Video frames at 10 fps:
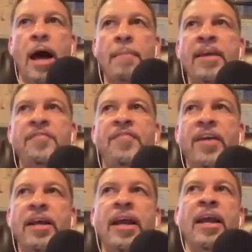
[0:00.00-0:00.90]
mean,
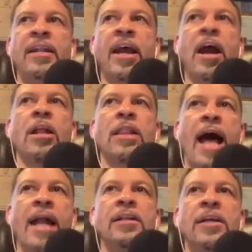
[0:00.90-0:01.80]

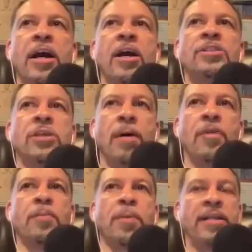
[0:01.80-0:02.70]
there are some
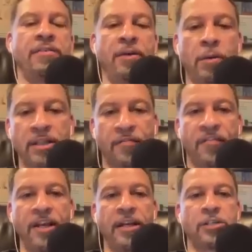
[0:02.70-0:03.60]
other plays. If he went to
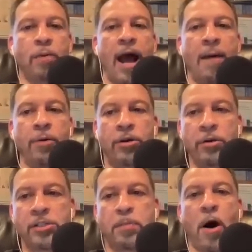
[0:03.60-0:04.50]
Phoenix, Rob, with
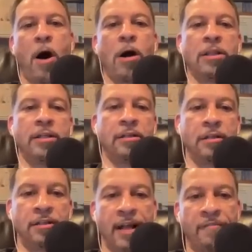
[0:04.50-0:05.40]
Chris Paul and
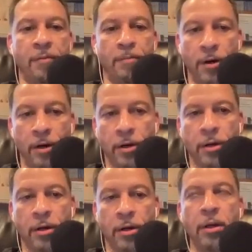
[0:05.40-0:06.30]
Devin
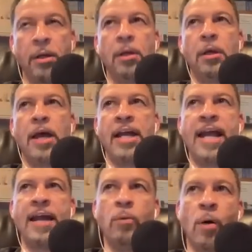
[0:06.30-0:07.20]
Booker, and they
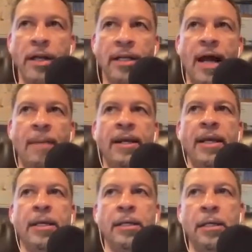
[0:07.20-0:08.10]
won it, I
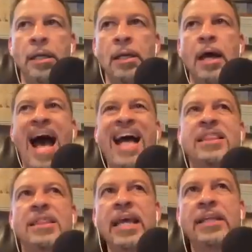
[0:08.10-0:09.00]
mean, I
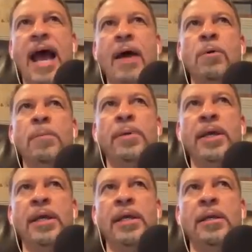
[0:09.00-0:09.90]
think that would
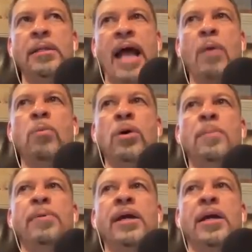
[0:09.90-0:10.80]
be
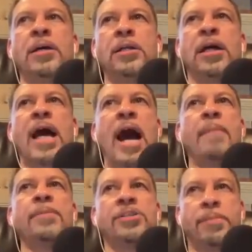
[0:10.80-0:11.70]
a good
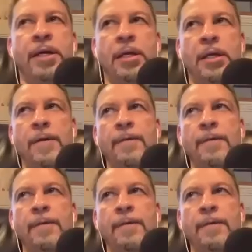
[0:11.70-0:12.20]
accomplishment.